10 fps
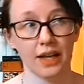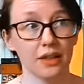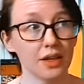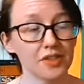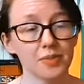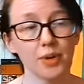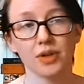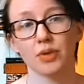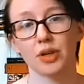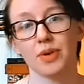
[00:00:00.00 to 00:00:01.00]
A lot of
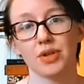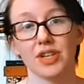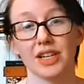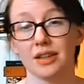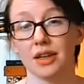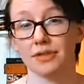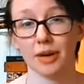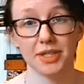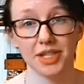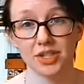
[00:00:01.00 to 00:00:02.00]
spoken word poetry has a lot of
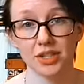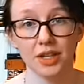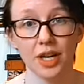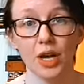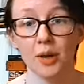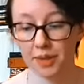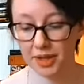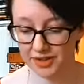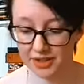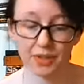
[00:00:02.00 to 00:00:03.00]
repetition
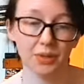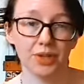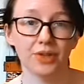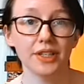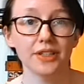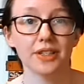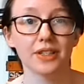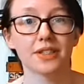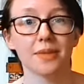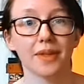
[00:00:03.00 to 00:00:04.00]
because simply when you're
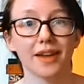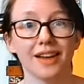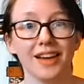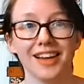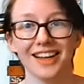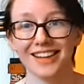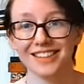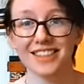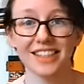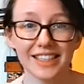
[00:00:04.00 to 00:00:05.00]
listening to something,
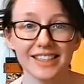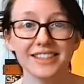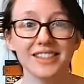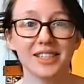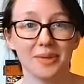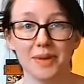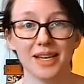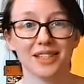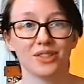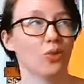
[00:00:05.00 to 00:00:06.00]
it's easy to
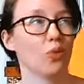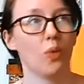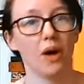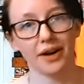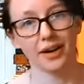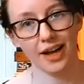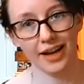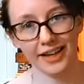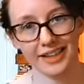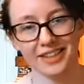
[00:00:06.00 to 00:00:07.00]
miss one
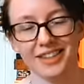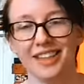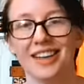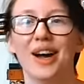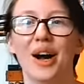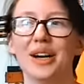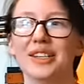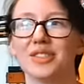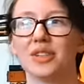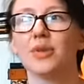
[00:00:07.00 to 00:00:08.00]
line.
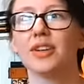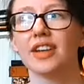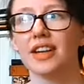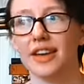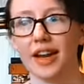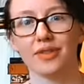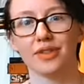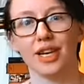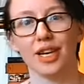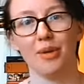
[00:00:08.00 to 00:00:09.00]
Uh, so you want to think
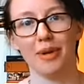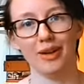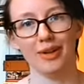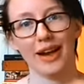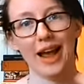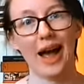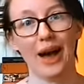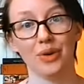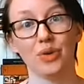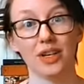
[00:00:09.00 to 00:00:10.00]
carefully about like
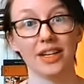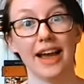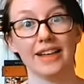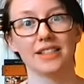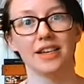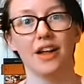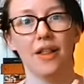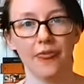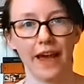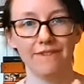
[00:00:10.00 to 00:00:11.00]
how you can get
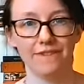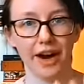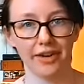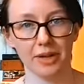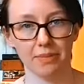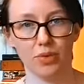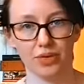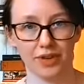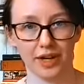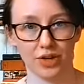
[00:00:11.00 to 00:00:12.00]
that very
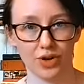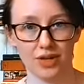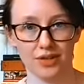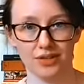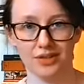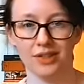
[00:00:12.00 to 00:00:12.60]
important thing across